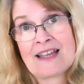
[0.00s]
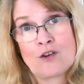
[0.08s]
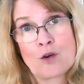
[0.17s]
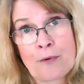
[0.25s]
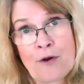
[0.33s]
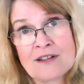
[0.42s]
and
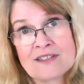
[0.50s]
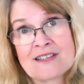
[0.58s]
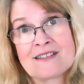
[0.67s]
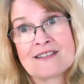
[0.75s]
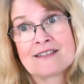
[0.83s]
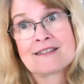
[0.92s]
your
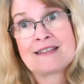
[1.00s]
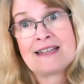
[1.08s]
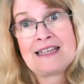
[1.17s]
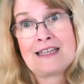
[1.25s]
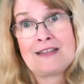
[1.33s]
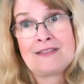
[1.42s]
processes
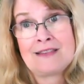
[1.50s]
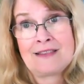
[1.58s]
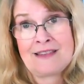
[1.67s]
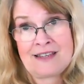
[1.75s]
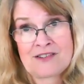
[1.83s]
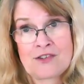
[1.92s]
in
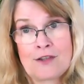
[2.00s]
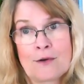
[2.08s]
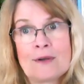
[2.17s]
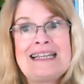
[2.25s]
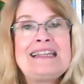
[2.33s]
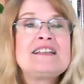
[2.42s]
this
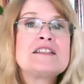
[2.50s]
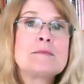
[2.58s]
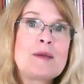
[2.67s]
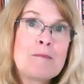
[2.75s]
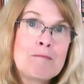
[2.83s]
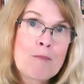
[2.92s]
year need to
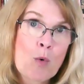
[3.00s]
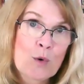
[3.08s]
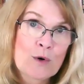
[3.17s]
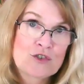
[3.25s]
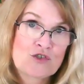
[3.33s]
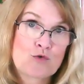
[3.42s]
be
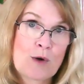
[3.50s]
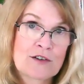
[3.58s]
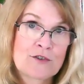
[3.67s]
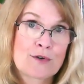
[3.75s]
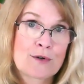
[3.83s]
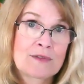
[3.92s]
more
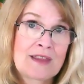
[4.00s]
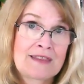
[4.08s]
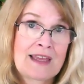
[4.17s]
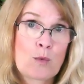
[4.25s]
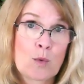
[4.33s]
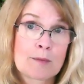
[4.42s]
structured than
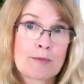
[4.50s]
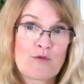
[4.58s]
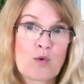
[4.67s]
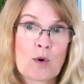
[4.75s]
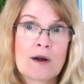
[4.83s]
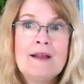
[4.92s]
they were
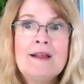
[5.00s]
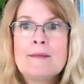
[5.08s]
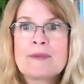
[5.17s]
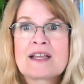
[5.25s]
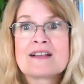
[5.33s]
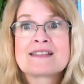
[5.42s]
before,
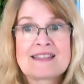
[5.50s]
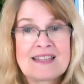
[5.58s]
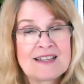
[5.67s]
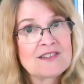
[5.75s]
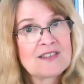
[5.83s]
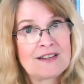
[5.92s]
because
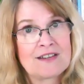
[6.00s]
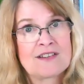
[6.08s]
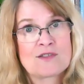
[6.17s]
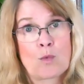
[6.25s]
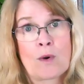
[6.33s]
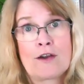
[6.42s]
this
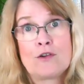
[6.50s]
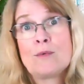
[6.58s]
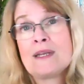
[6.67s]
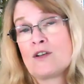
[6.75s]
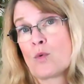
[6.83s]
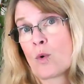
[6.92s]
is where you
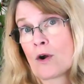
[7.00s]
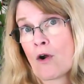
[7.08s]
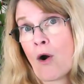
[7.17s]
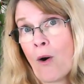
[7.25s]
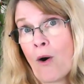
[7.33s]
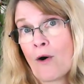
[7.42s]
need to work
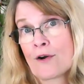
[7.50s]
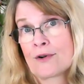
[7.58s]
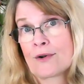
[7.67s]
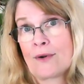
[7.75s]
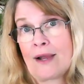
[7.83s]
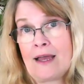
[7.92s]

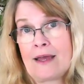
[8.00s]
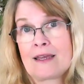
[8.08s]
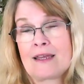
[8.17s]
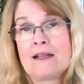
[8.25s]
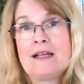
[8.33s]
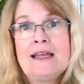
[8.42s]
harder at
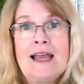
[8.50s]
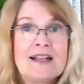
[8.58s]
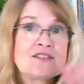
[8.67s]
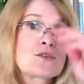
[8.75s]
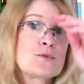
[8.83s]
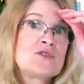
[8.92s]
it.
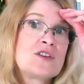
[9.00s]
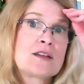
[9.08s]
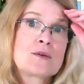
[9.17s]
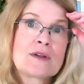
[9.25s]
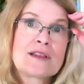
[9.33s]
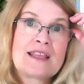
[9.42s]
And so
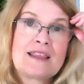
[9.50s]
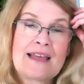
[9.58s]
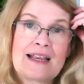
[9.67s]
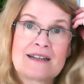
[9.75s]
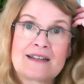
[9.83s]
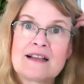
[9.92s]
generally
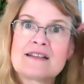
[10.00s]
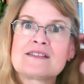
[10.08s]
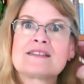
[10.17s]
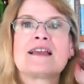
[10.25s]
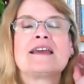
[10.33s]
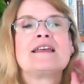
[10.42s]
that does
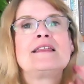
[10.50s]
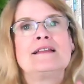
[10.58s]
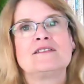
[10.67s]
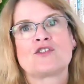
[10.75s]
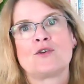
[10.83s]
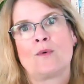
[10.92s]
say
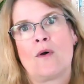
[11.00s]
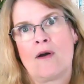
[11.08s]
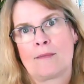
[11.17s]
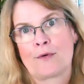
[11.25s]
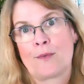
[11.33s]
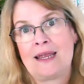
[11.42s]
to
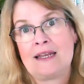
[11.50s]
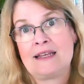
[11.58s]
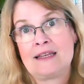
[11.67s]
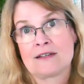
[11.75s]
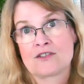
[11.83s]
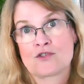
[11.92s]
operate
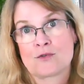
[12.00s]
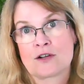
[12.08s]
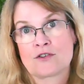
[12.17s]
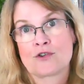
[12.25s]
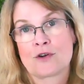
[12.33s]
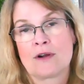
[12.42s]
in a
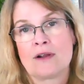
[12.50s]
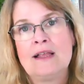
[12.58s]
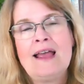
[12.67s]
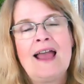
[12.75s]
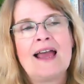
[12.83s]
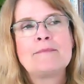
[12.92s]
structure.
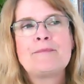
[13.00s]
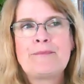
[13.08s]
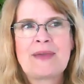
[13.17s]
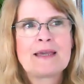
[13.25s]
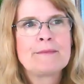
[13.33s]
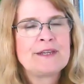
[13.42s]
And
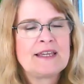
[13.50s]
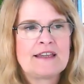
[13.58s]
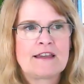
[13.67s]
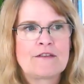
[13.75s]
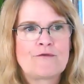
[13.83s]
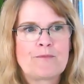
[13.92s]
maybe
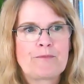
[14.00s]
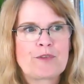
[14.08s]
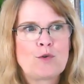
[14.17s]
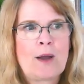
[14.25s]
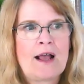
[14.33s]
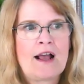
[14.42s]
if
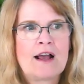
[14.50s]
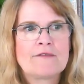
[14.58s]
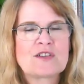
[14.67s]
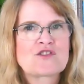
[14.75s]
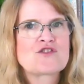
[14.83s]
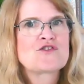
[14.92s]
you
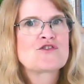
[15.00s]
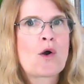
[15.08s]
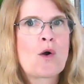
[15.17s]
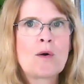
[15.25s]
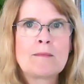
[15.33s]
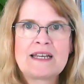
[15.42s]
have
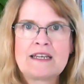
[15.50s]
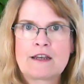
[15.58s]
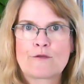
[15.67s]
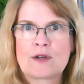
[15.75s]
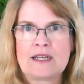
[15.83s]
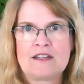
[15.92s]
so many
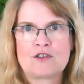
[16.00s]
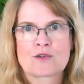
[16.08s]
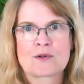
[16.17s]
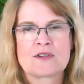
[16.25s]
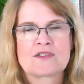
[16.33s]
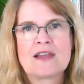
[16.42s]
different
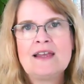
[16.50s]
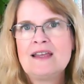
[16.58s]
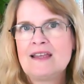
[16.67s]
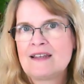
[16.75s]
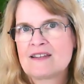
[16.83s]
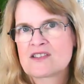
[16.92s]
interests,
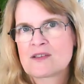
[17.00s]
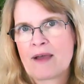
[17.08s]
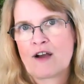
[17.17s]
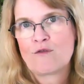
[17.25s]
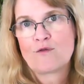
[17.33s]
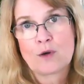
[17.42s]
it is
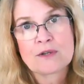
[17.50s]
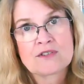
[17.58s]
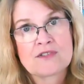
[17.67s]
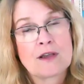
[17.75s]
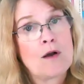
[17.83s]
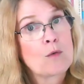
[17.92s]
about
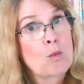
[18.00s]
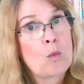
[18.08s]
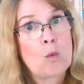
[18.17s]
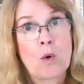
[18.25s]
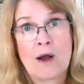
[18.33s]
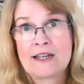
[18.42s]
focusing
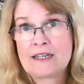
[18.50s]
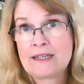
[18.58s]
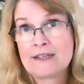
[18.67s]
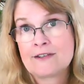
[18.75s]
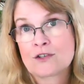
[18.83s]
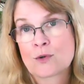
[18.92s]
on one
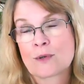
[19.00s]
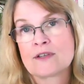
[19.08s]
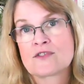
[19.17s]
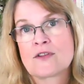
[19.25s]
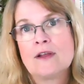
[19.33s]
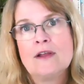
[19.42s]

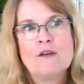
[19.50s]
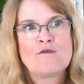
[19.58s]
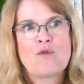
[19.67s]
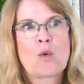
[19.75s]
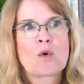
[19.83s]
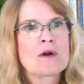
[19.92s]
interest
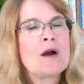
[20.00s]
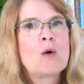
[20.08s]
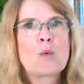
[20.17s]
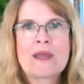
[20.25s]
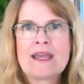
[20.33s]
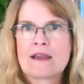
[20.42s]
for a
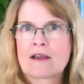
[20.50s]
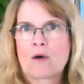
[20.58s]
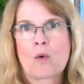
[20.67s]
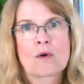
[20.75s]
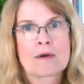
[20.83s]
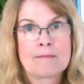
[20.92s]
week
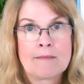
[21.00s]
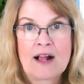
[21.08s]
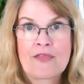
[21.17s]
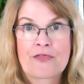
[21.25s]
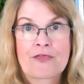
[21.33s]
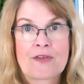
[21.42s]
or a
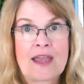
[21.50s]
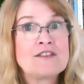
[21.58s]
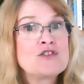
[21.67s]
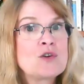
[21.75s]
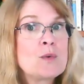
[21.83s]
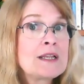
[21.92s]
month
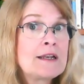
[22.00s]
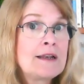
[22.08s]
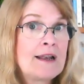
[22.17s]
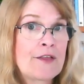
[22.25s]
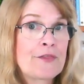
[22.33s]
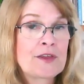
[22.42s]
and doing
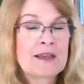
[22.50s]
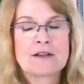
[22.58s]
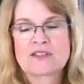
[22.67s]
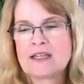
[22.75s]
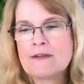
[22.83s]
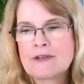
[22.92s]
nothing
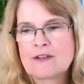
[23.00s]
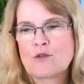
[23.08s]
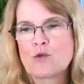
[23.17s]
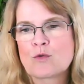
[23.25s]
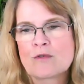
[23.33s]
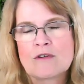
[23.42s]
else, even if
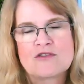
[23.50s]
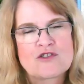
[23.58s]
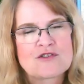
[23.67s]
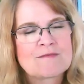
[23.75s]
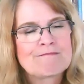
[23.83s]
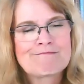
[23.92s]
you're
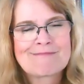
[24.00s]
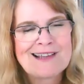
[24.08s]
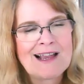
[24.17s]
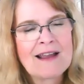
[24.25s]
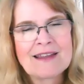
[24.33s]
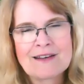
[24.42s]
just
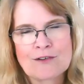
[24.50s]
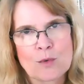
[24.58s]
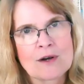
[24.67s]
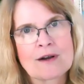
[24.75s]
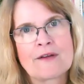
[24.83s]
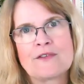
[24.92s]
dying to
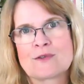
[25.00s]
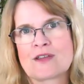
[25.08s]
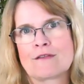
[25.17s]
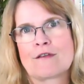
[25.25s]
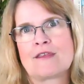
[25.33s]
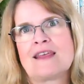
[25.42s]
work on those
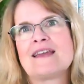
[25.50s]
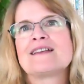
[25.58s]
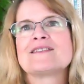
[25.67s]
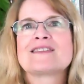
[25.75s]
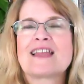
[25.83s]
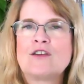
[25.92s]
other
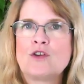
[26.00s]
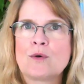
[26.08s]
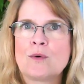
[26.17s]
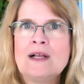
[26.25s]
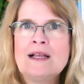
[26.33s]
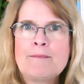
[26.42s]
things, that
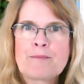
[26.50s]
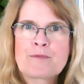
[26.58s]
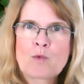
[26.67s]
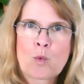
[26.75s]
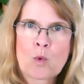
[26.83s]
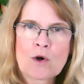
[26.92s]
you
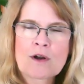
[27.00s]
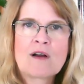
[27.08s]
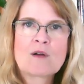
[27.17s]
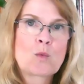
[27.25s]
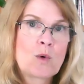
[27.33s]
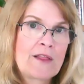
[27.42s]
work
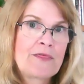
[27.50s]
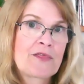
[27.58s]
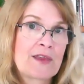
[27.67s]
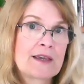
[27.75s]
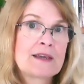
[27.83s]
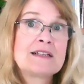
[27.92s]
on one
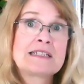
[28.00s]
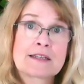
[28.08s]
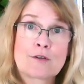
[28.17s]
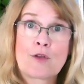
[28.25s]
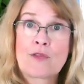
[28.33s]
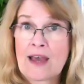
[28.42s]
thing
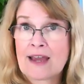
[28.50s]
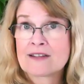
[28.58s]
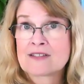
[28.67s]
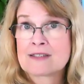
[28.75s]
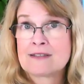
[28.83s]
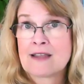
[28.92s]
until that
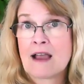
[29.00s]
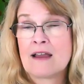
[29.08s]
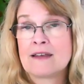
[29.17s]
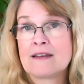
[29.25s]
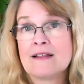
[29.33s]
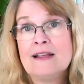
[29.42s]
is
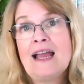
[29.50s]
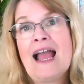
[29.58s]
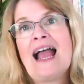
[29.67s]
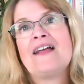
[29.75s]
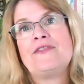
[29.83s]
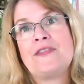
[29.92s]
done
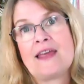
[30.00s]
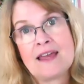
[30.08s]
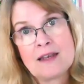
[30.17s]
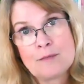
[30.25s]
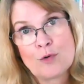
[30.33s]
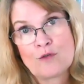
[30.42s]
and
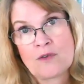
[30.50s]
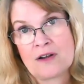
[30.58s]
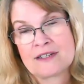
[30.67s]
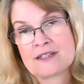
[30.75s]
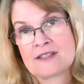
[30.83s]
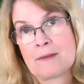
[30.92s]
then move
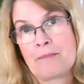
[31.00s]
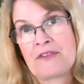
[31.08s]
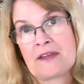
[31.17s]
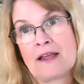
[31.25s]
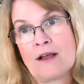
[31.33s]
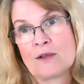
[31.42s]
on to
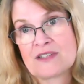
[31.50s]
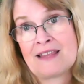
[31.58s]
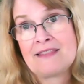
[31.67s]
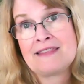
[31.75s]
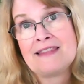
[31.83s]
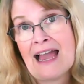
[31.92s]
something else.
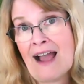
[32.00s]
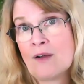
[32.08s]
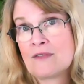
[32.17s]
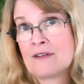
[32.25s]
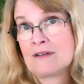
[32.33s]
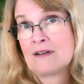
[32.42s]
And
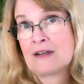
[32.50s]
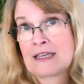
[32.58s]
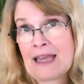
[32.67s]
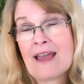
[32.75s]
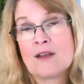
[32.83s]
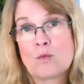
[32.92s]
that,
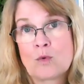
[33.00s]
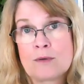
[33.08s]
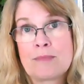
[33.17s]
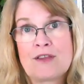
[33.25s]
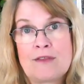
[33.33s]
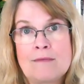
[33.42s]
again,
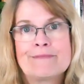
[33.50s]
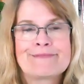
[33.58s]
would be